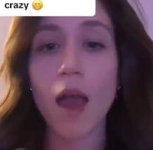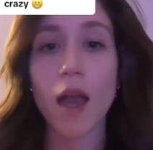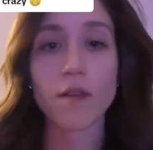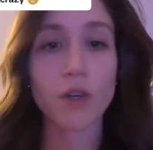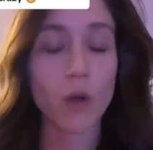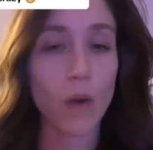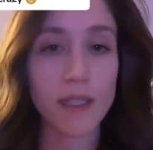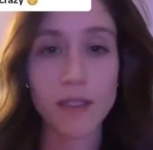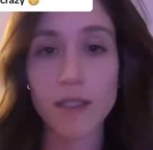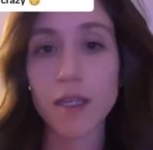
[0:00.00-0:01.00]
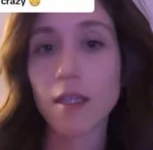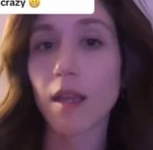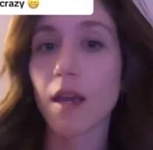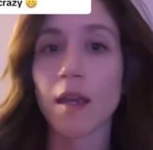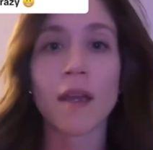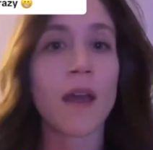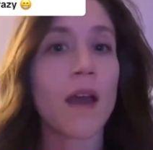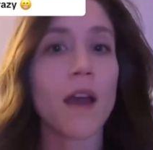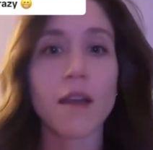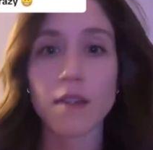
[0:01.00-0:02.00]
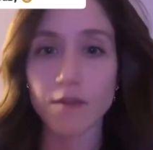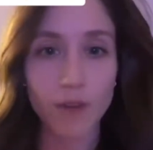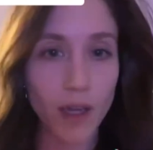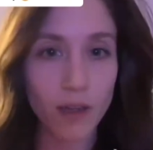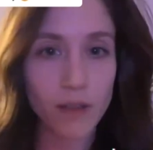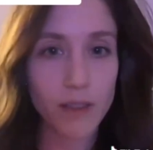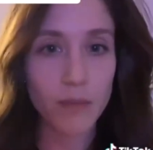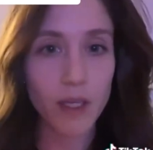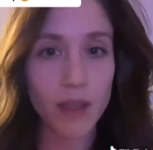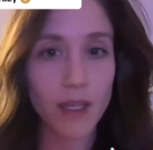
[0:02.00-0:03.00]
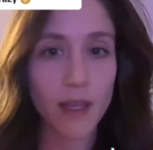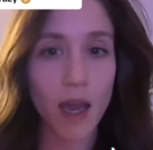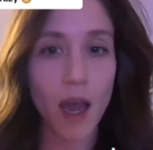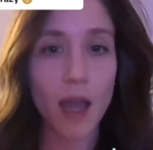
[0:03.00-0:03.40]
and requested like an invite or something like that.